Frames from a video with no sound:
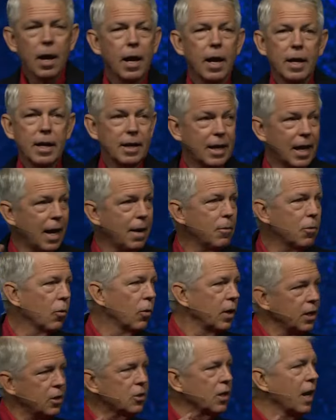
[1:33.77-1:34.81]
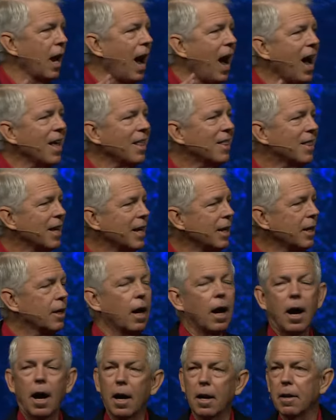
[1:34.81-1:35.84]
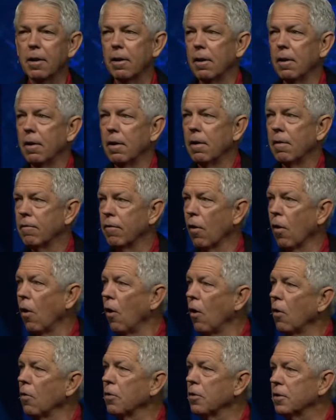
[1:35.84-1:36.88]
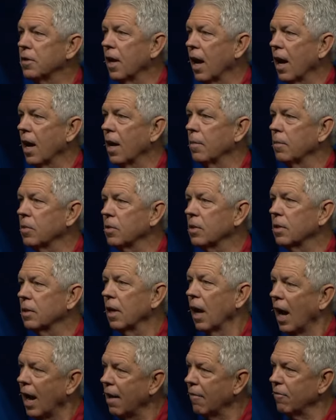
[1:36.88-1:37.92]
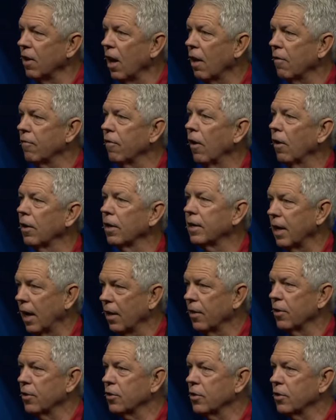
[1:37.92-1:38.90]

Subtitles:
And he came to one, he said, "I thank God for all the times I have not fallen down the